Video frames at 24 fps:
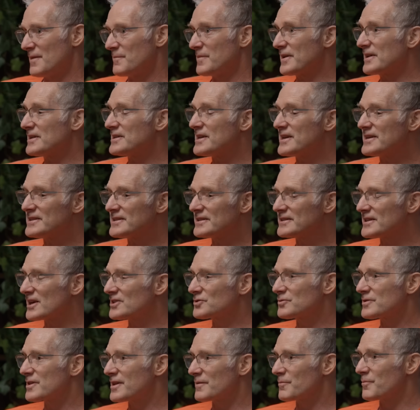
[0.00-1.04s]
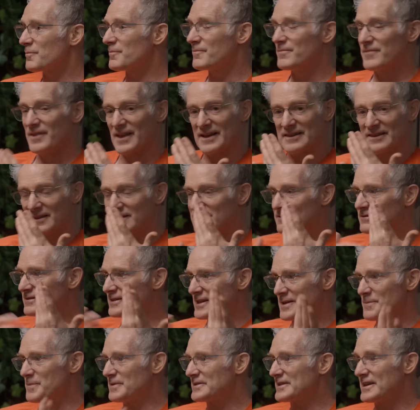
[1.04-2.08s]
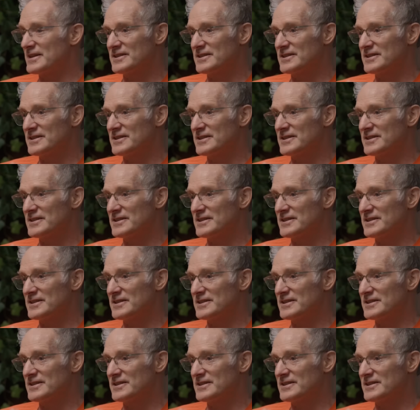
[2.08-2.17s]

because he's in touch with the deepest.